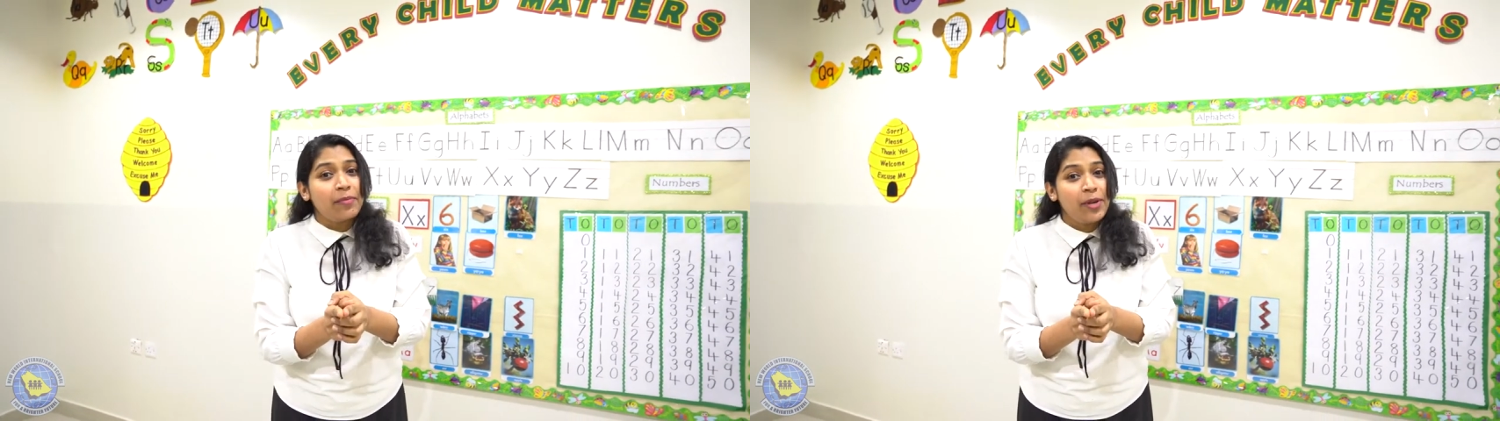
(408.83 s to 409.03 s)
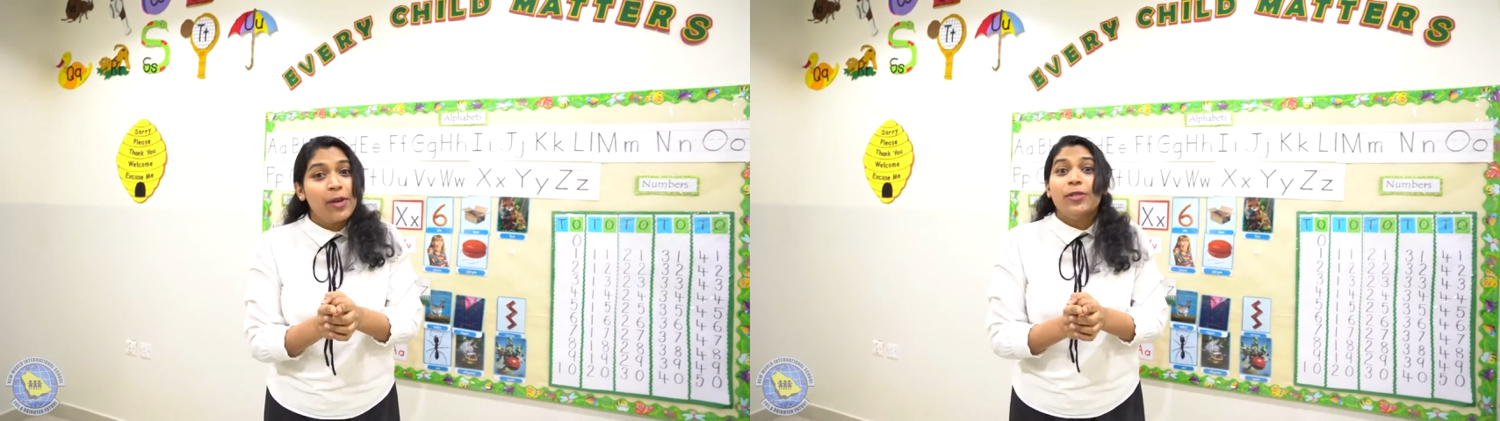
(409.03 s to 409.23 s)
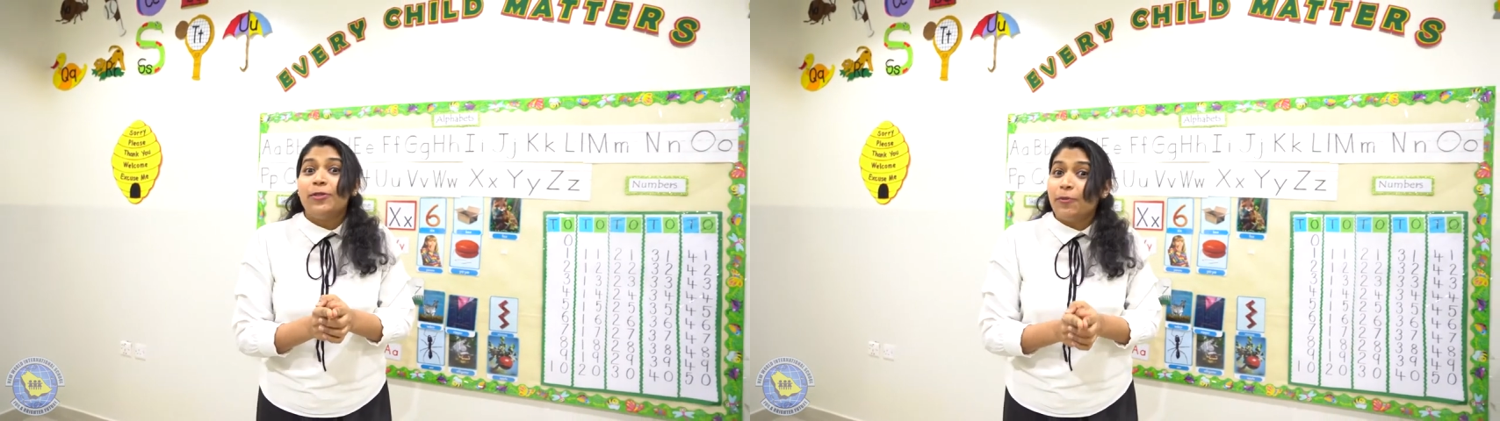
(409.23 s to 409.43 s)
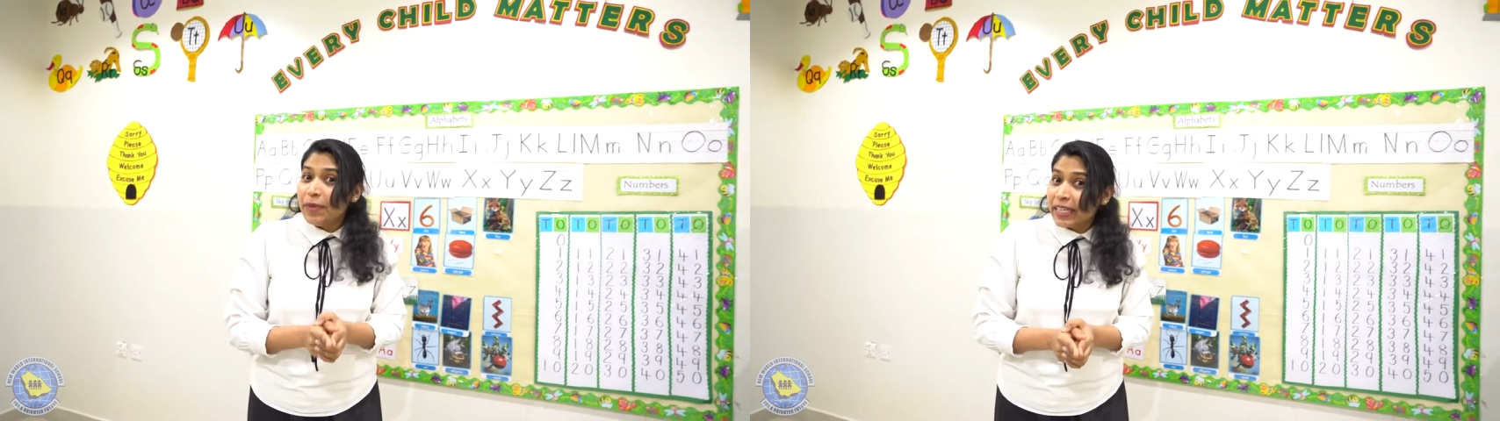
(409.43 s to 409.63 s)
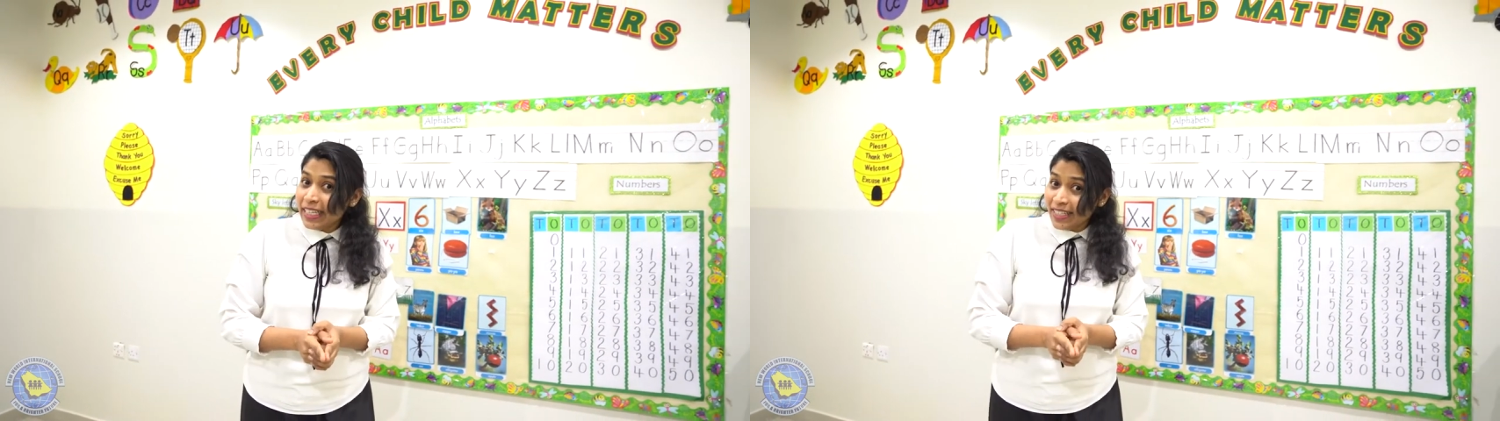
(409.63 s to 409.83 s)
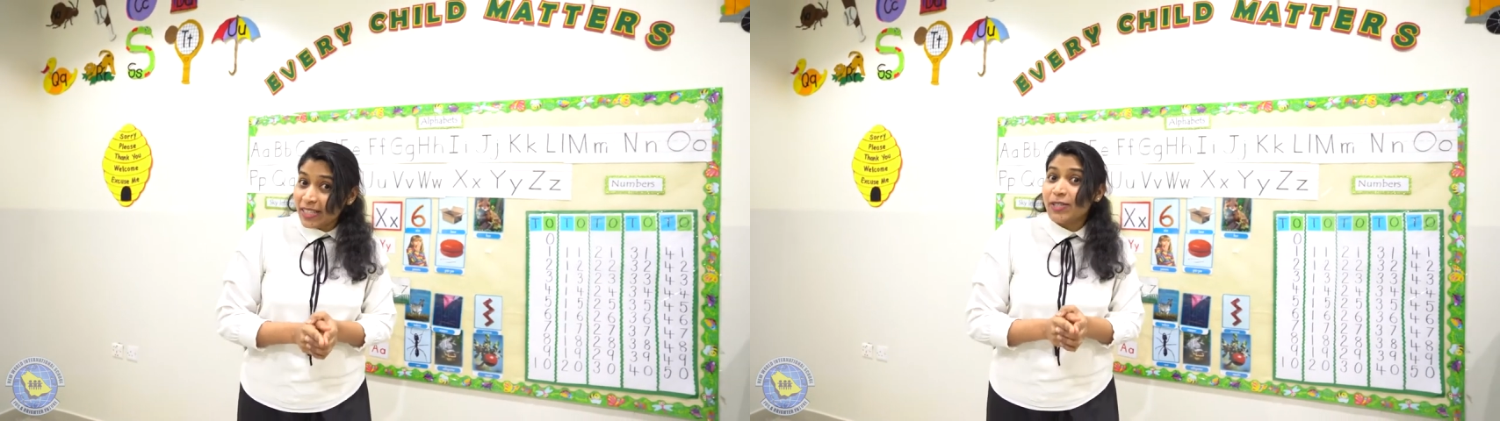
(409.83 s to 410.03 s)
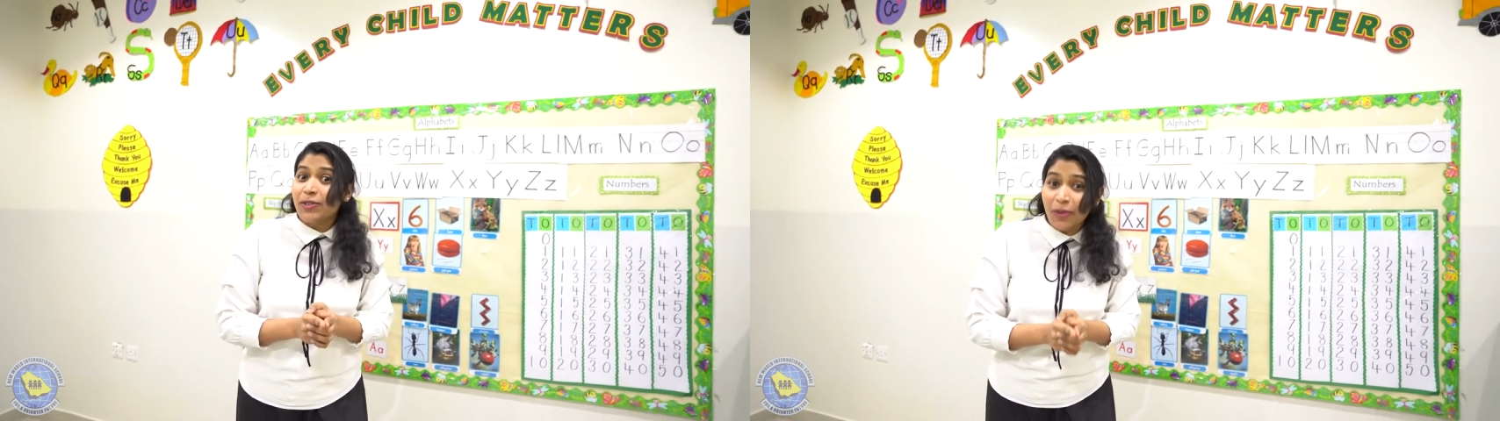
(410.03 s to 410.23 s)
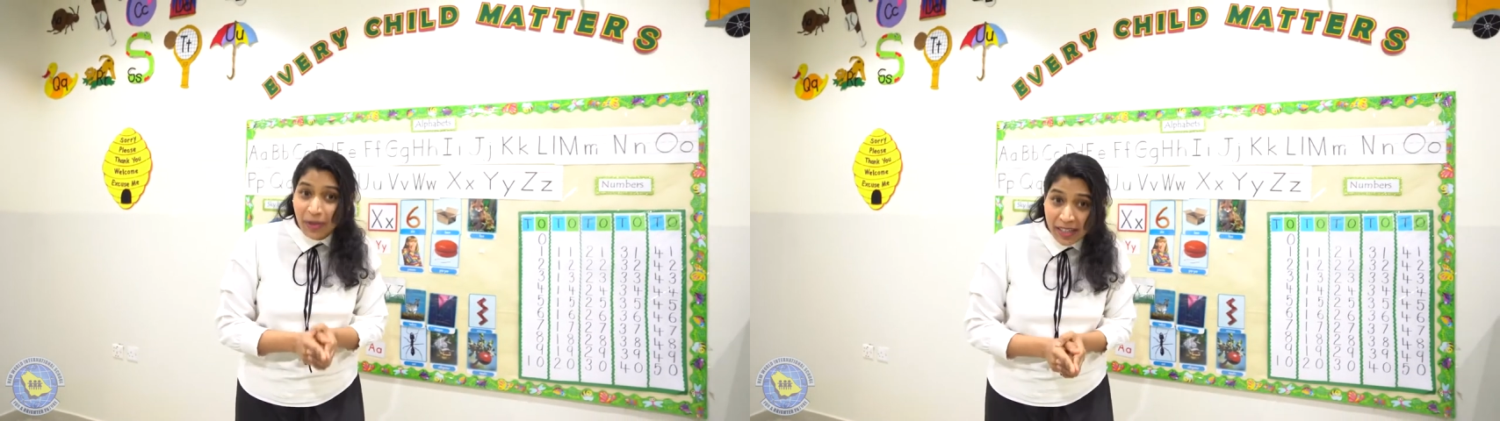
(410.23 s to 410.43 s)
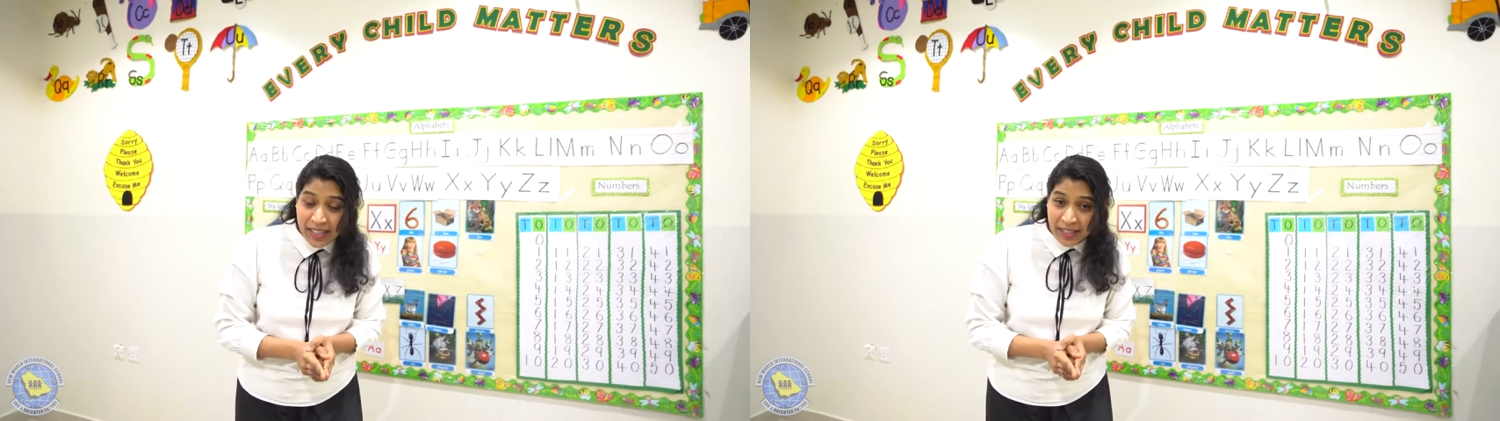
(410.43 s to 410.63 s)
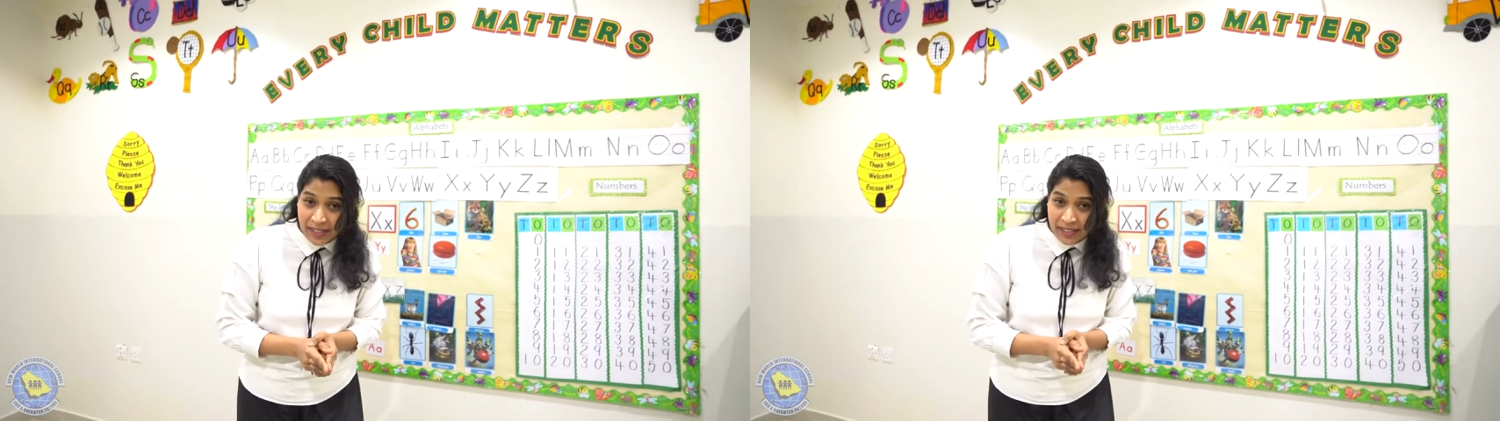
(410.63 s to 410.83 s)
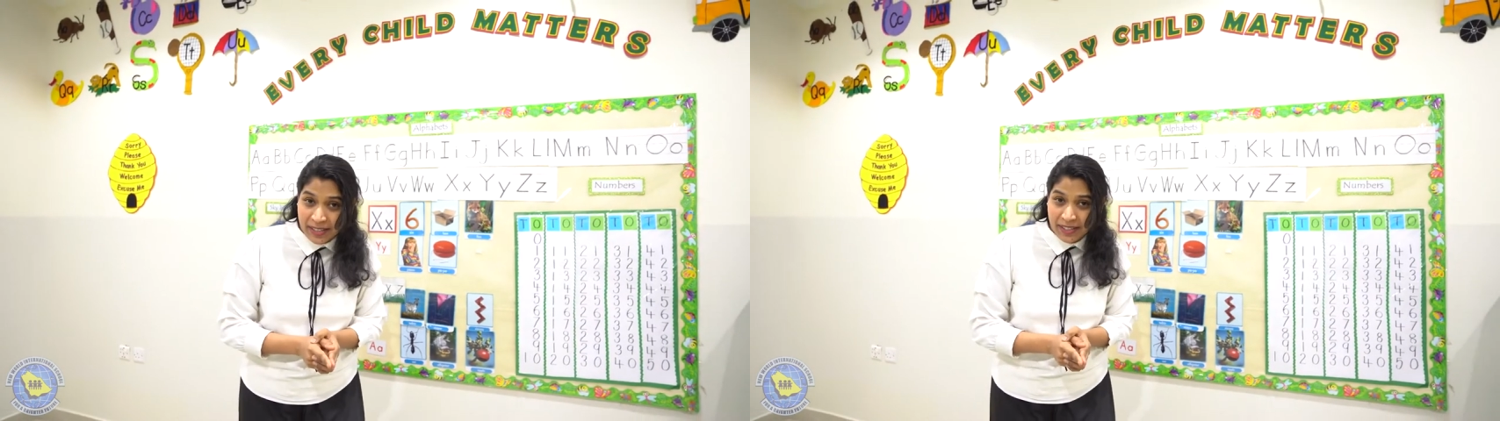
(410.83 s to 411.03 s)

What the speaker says: am to begin the school year.